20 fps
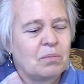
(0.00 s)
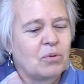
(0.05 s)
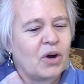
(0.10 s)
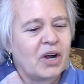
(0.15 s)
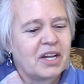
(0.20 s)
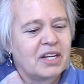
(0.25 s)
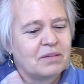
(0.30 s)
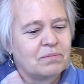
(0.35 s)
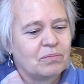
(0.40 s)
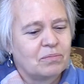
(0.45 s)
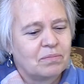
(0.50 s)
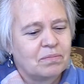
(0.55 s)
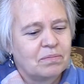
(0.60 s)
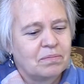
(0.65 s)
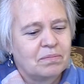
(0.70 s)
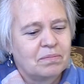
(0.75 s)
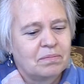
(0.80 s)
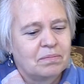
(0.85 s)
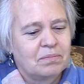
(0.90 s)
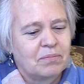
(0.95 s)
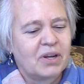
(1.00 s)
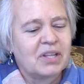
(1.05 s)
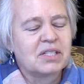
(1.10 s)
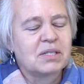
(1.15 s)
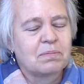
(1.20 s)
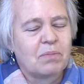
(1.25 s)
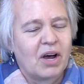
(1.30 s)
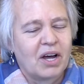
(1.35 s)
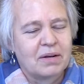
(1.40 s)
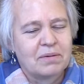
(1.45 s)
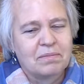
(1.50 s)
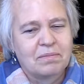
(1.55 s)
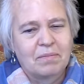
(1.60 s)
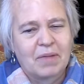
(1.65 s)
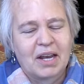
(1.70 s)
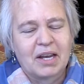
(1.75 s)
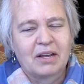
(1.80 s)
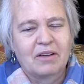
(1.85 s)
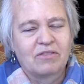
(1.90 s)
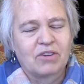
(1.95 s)
bright, bright spot in
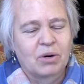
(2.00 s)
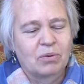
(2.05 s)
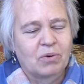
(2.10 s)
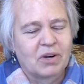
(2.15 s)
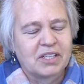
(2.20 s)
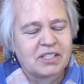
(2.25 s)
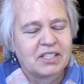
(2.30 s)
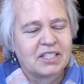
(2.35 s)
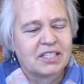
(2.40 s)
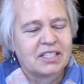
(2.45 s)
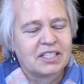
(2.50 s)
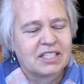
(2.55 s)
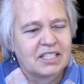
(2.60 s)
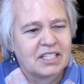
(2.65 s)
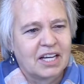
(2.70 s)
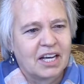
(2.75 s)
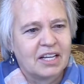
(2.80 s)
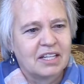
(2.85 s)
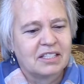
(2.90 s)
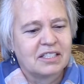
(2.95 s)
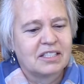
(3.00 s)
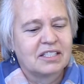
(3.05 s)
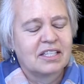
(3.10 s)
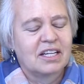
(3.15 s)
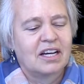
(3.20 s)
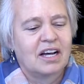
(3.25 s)
many of our residents' days.